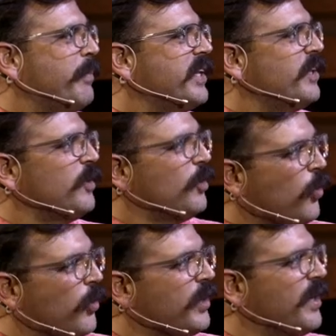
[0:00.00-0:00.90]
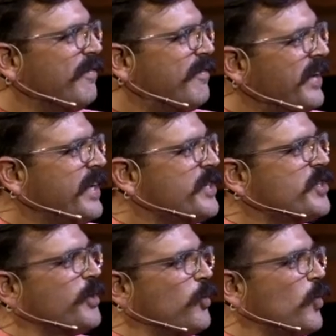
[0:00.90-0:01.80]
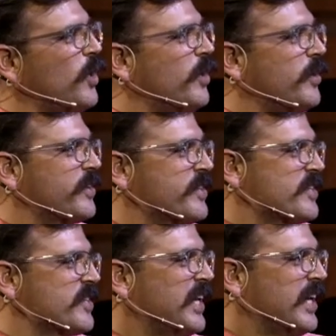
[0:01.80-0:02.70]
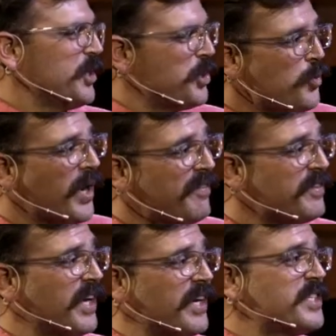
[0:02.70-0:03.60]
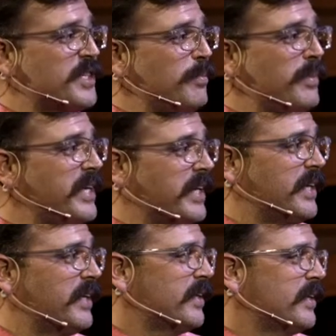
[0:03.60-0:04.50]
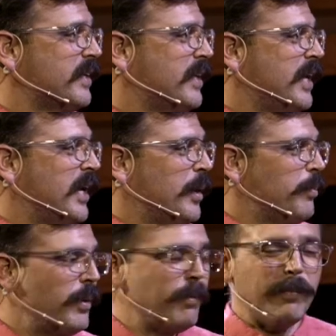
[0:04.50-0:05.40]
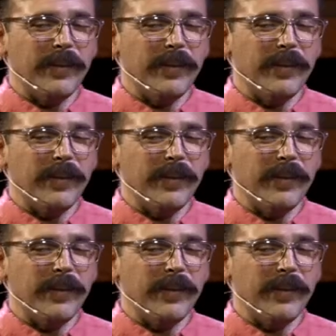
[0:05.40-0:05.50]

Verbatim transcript: May the Lord avenge the wrongs you have done to me, but